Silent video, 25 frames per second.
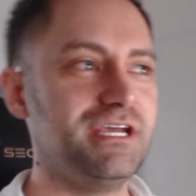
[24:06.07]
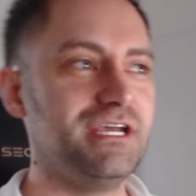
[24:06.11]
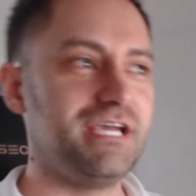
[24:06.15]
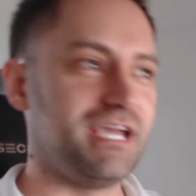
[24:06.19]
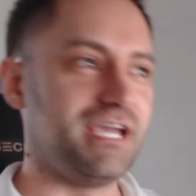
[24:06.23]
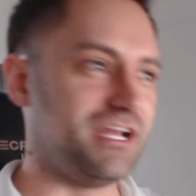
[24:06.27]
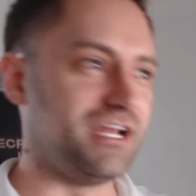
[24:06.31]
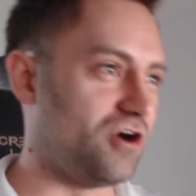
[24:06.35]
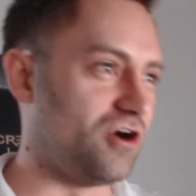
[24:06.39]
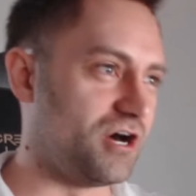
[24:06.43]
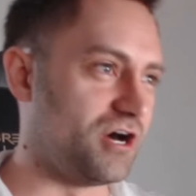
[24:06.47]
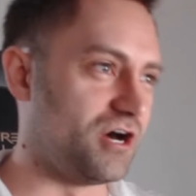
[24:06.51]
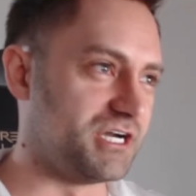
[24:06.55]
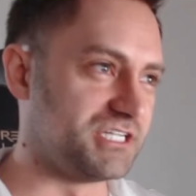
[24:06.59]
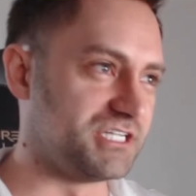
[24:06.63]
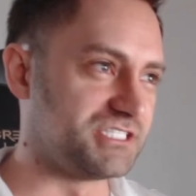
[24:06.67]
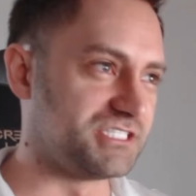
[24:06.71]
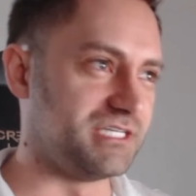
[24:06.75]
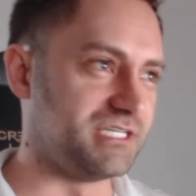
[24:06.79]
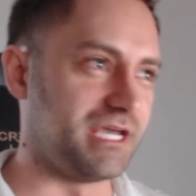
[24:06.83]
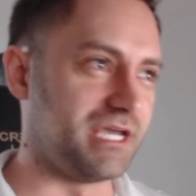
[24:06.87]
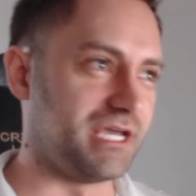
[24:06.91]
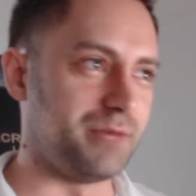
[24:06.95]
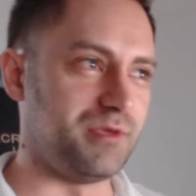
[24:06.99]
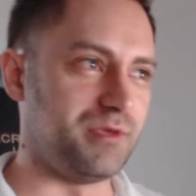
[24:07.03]
And
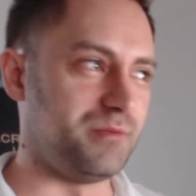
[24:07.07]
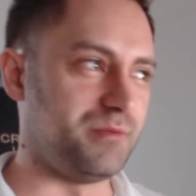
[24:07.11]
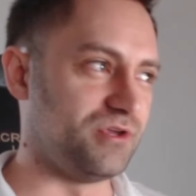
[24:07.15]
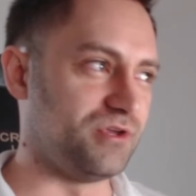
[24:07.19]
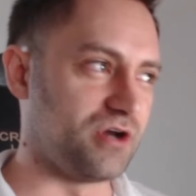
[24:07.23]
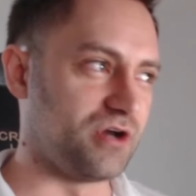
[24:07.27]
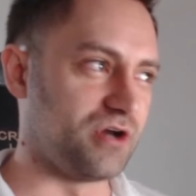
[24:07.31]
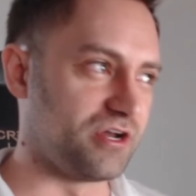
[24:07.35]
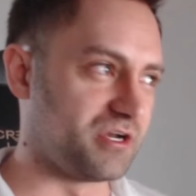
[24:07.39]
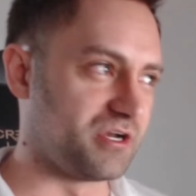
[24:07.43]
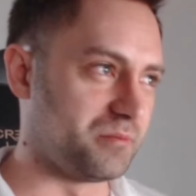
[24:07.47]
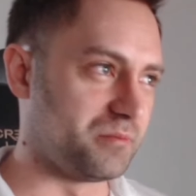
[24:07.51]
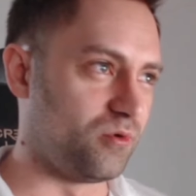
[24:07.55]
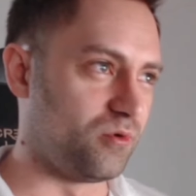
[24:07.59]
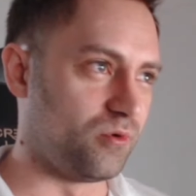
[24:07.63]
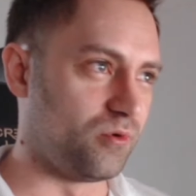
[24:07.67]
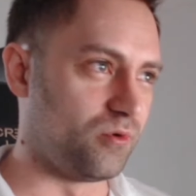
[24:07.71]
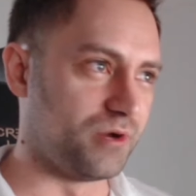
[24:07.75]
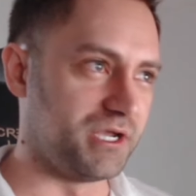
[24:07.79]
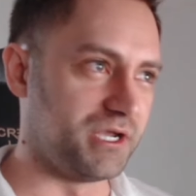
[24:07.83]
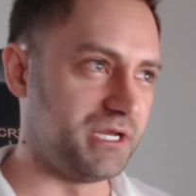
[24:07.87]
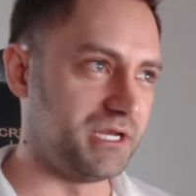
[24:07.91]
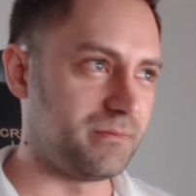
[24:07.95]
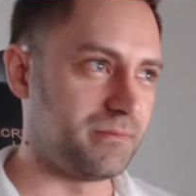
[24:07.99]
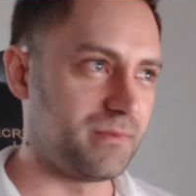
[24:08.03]
honestly, I mean, beyond a
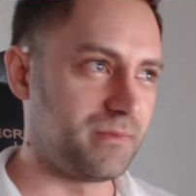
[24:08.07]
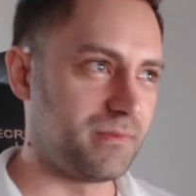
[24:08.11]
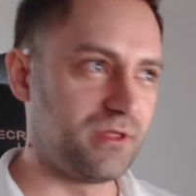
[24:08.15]
point,